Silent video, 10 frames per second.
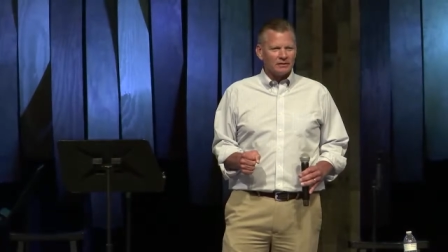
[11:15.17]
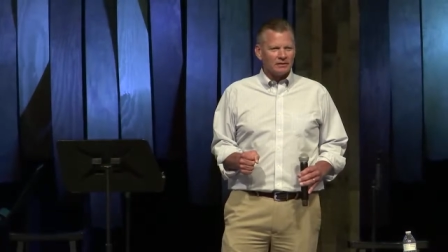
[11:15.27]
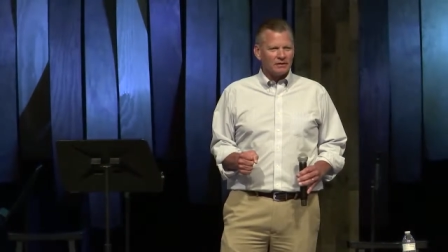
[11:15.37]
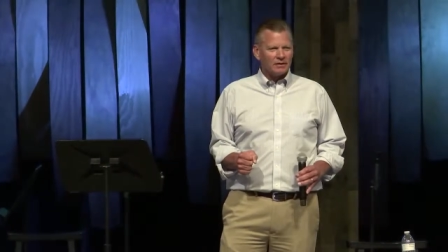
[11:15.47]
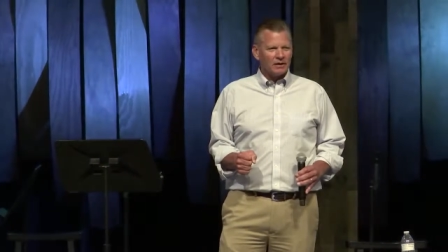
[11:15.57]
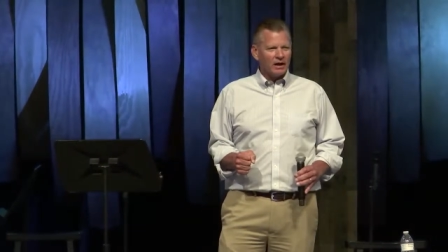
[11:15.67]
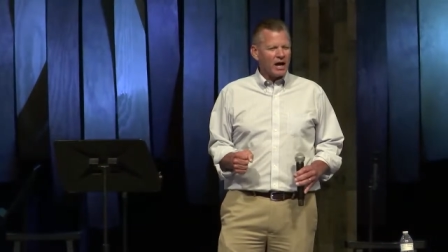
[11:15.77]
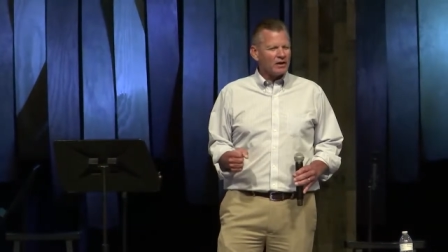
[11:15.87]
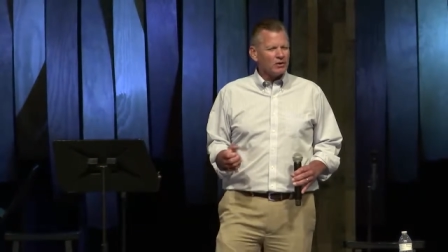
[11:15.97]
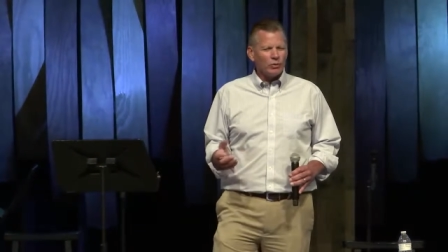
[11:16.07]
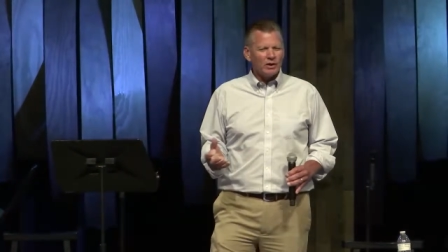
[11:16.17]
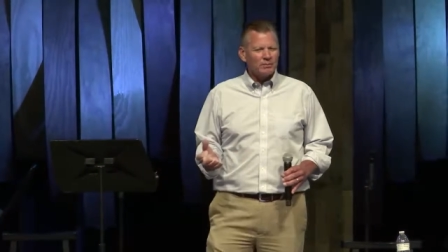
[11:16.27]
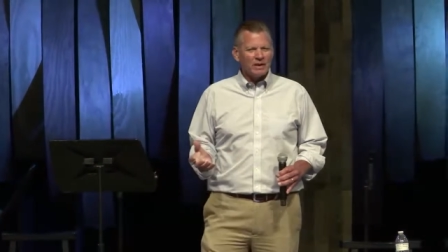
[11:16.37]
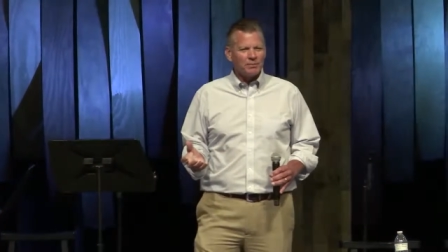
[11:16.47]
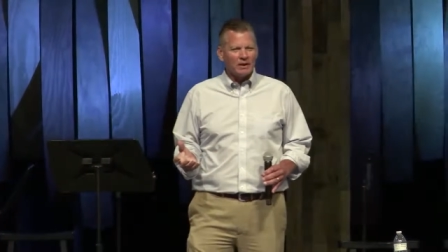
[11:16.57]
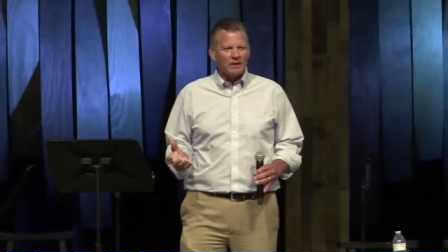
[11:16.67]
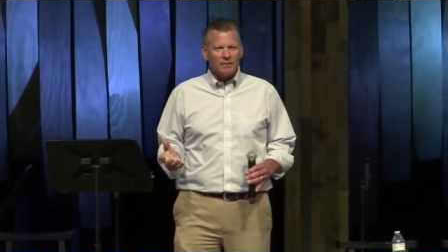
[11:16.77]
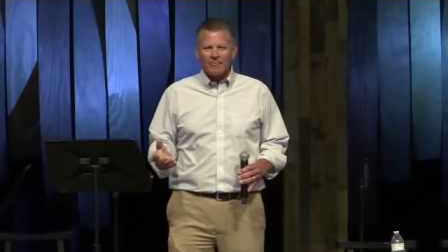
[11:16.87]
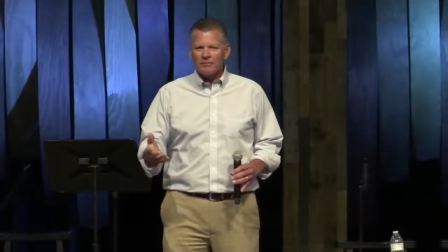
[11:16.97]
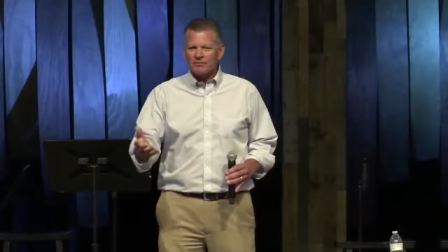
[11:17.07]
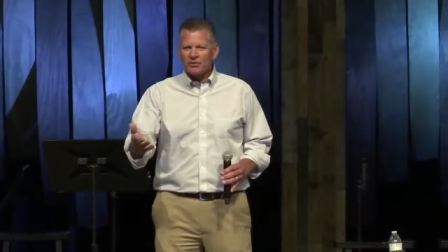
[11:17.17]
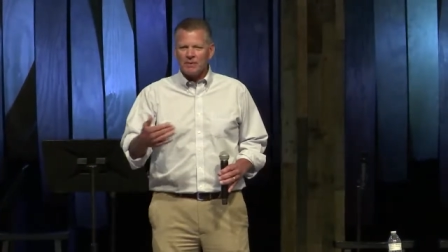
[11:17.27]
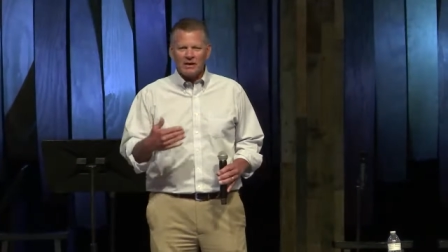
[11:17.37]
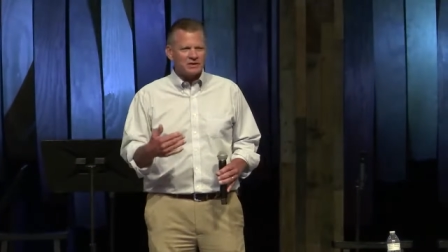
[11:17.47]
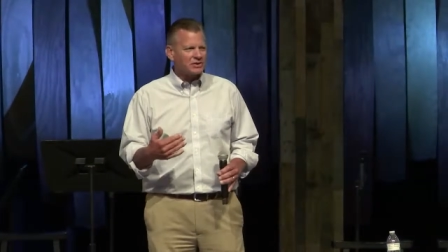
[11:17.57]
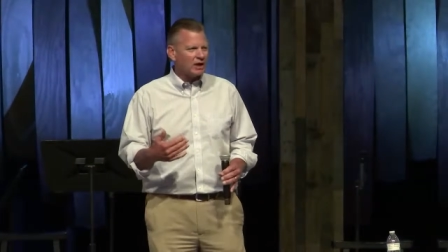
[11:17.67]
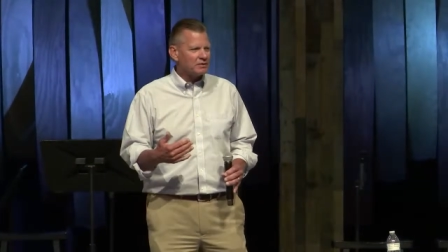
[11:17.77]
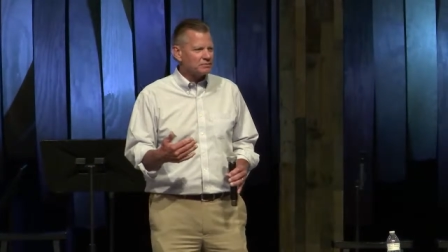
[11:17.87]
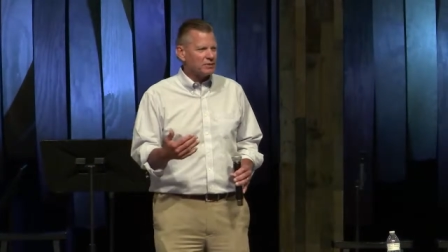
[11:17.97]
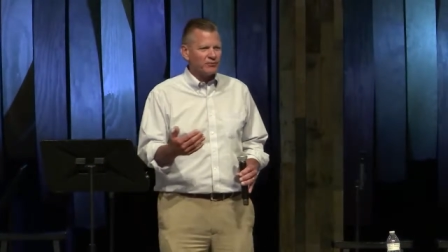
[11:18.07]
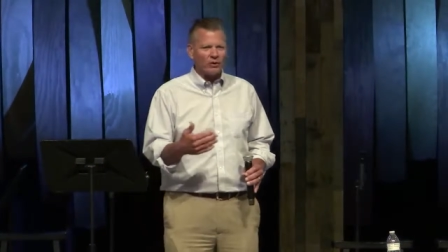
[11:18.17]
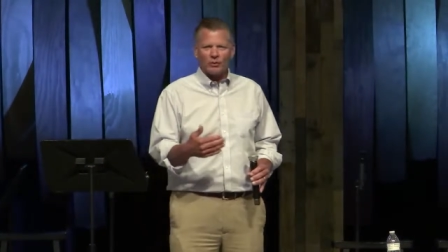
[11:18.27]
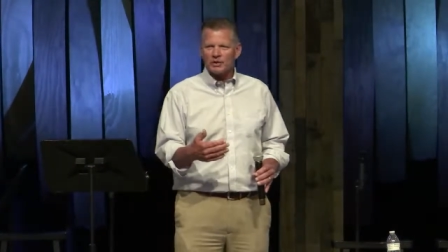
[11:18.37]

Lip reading: I don't know what it may be. For me, at times before, it was,